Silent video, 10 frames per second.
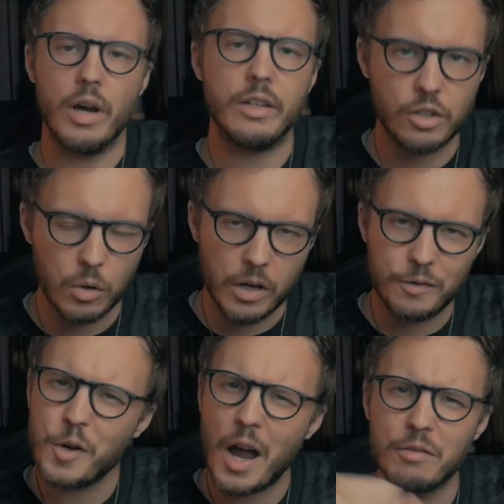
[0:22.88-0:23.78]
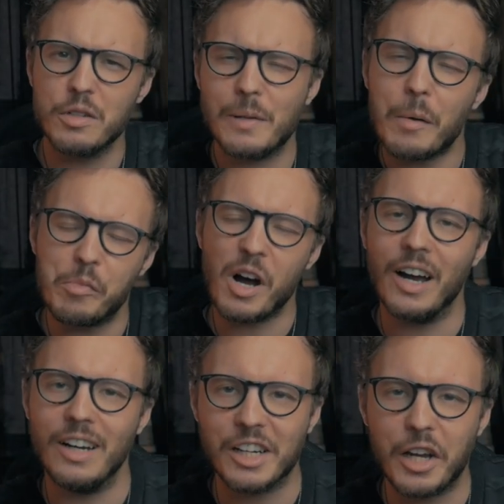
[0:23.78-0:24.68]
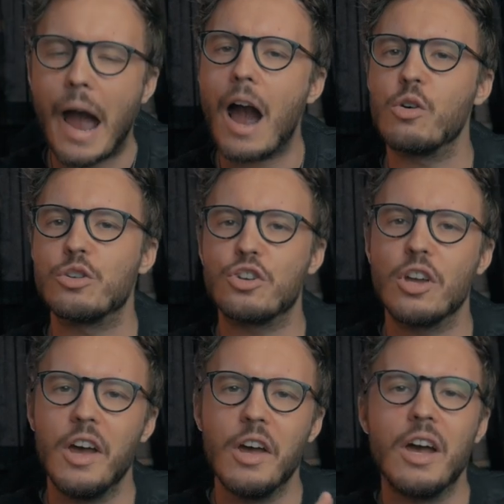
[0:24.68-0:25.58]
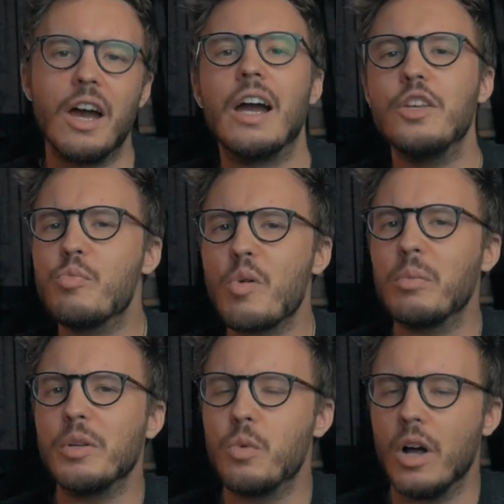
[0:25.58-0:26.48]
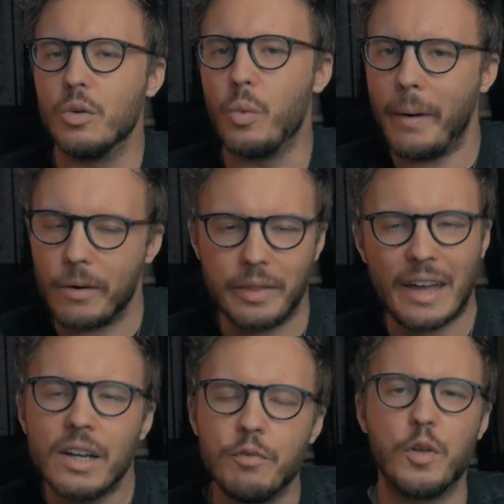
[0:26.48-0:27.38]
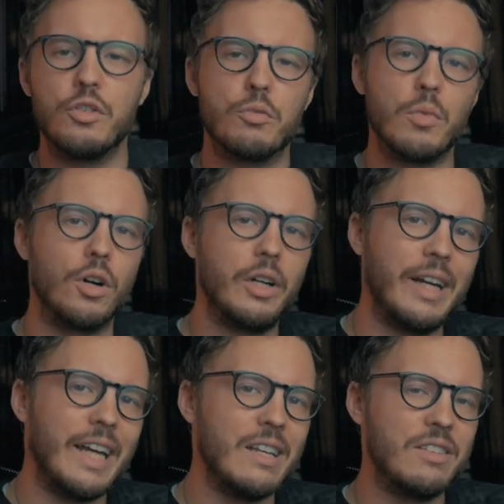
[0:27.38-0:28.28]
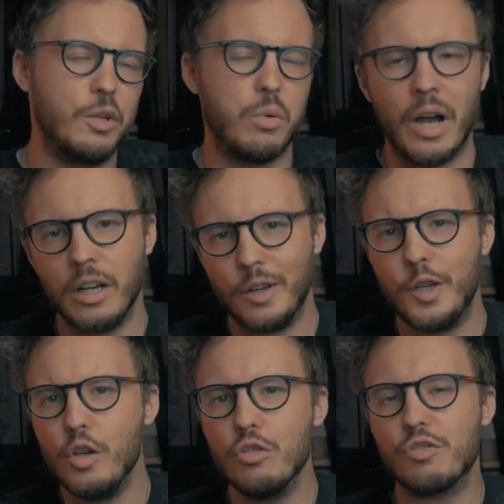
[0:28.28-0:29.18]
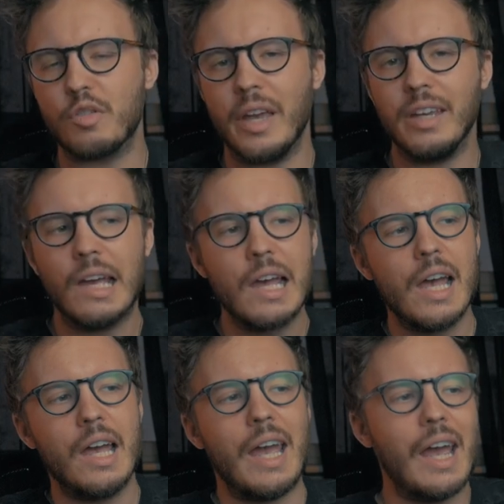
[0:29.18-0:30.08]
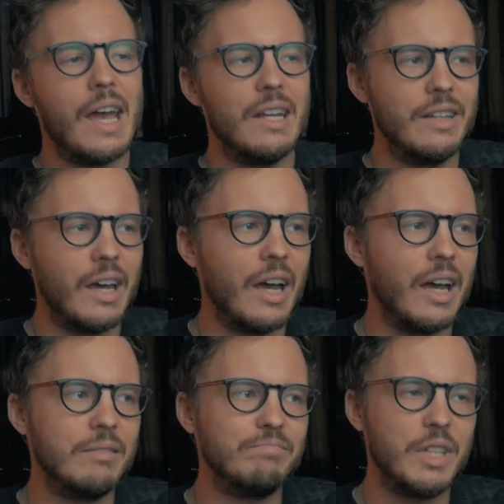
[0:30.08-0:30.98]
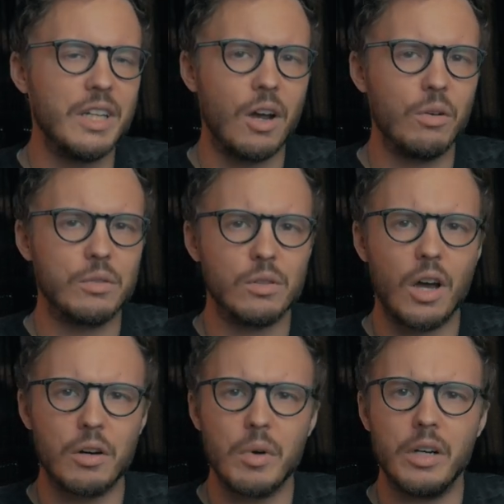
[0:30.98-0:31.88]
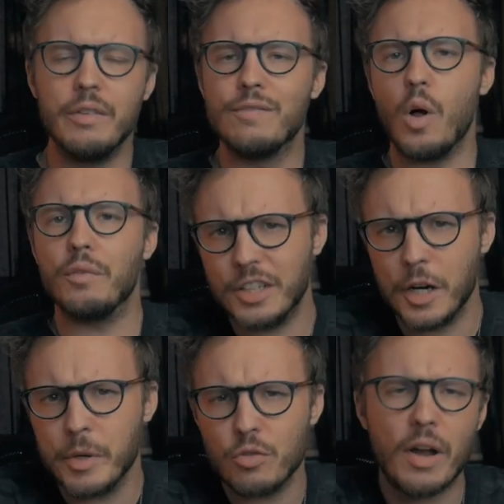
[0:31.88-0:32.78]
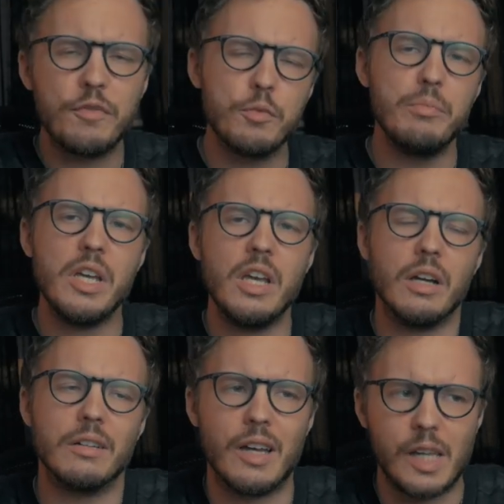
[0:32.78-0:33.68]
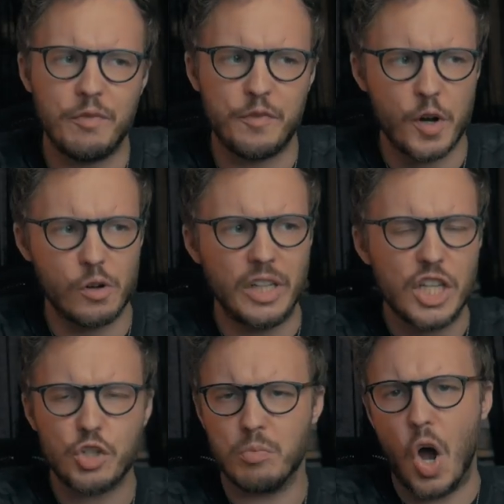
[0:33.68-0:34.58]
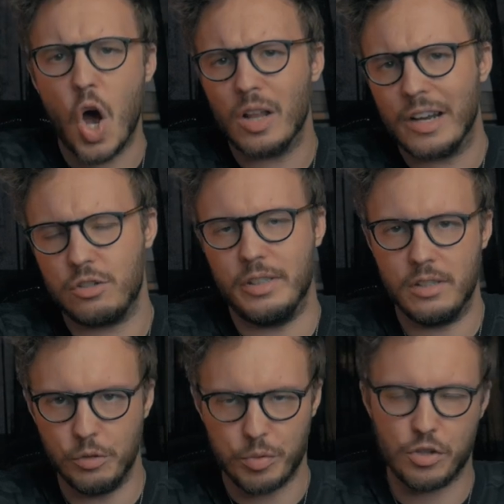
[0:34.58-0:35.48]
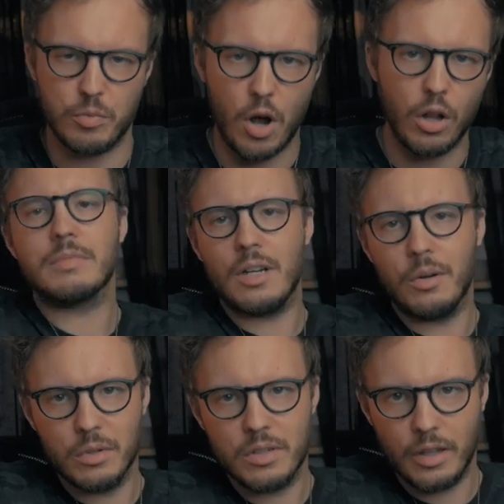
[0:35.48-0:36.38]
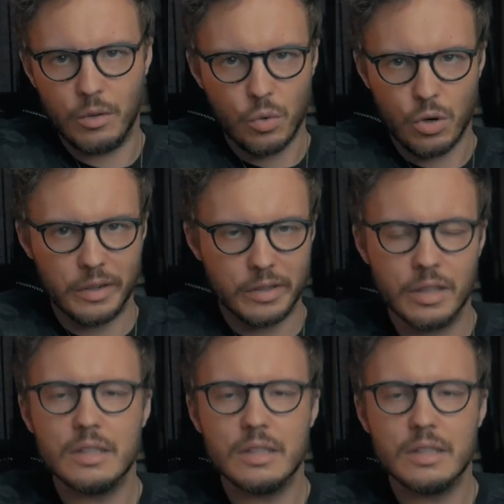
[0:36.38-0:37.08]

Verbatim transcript: Right, so if you haven't slept behind a couch, uh, you're probably well aware that influencer marketing is quite a huge thing, and uh, you know, a lot of money involved. Coming right from me, a fairly small, actually super small, I don't want to say the word,